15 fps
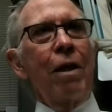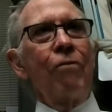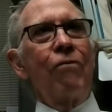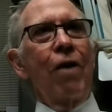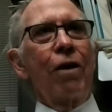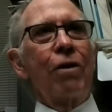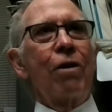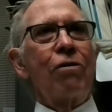
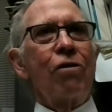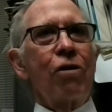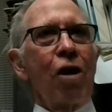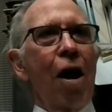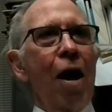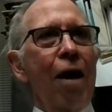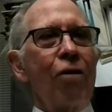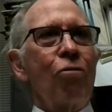Like the
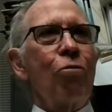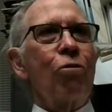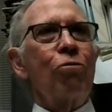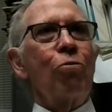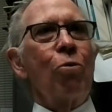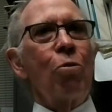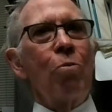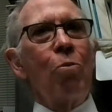
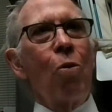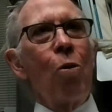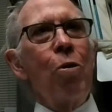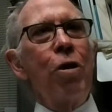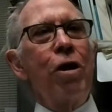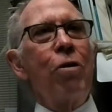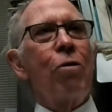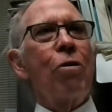psychiatrists were more
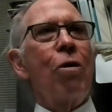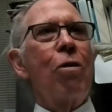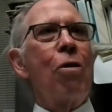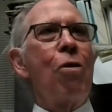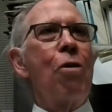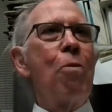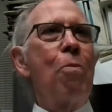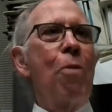eager to
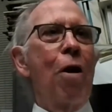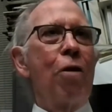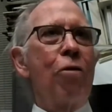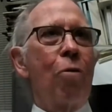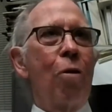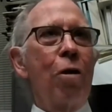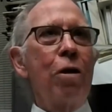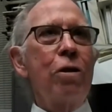learn about
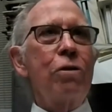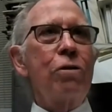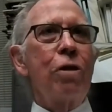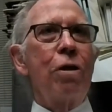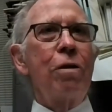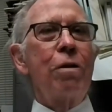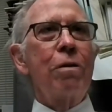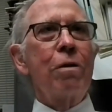drugs
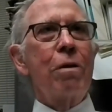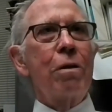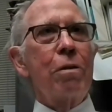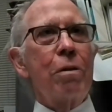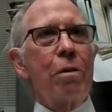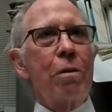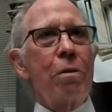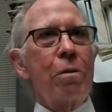than
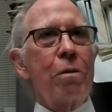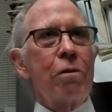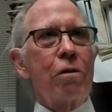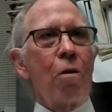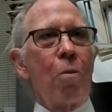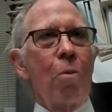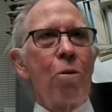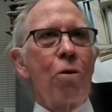
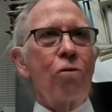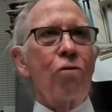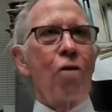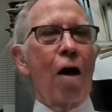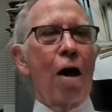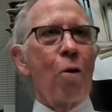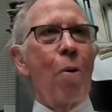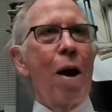some of the
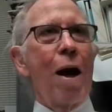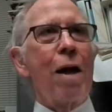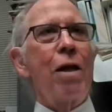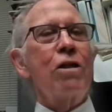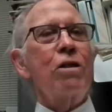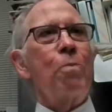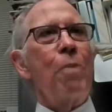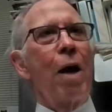
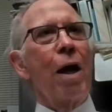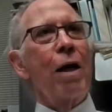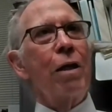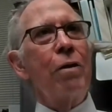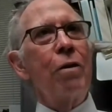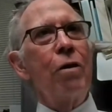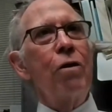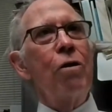psychoanalysts back
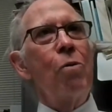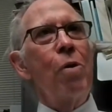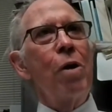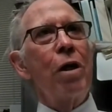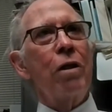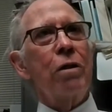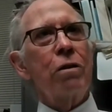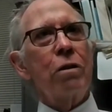in the
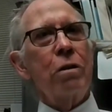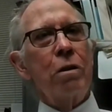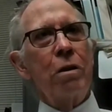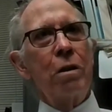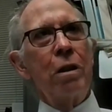US.